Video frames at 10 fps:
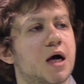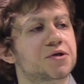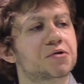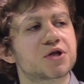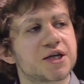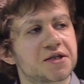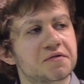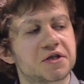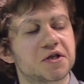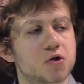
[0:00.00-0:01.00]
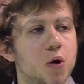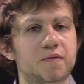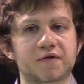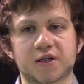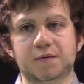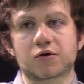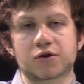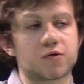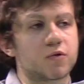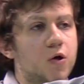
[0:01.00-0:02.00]
Associativity is obvious
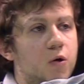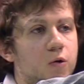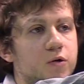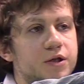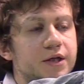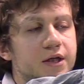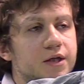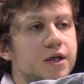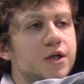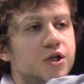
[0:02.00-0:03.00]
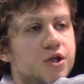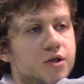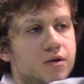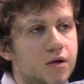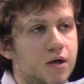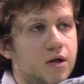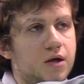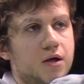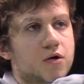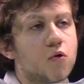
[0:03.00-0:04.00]
because it will hold in each
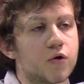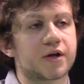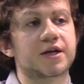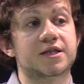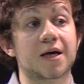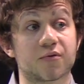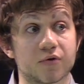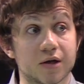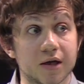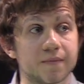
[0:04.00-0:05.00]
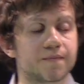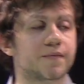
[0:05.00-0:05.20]
coordinate separately.